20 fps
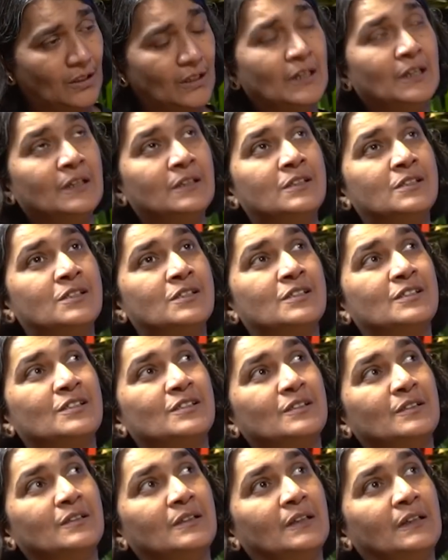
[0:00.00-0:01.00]

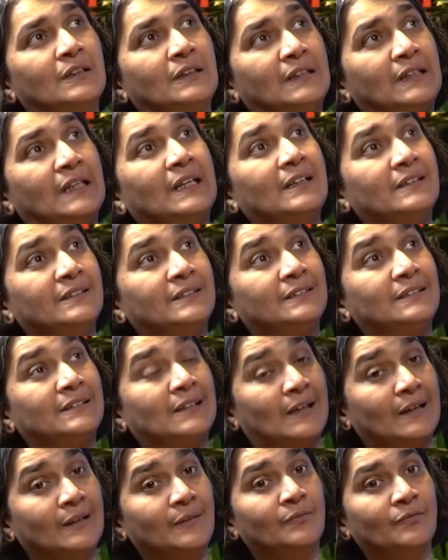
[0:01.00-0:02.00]
It takes
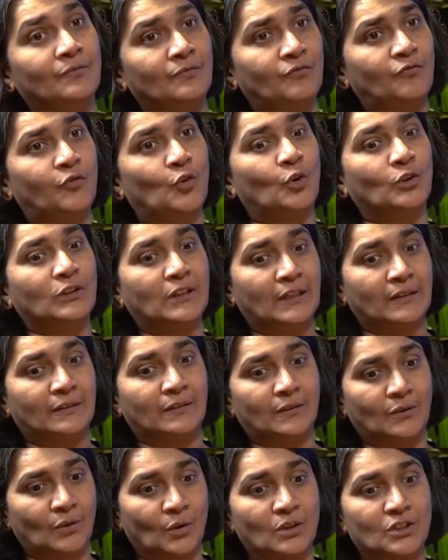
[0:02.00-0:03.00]
time for
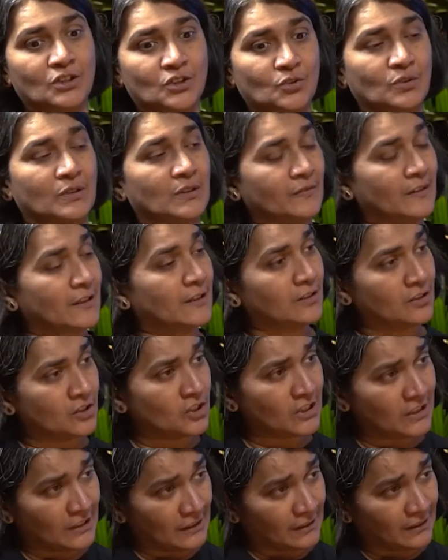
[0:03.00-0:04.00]
that knowledge to, in a way,
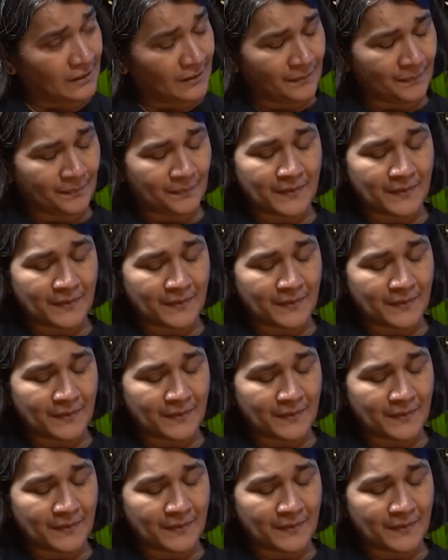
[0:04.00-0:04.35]
congeal.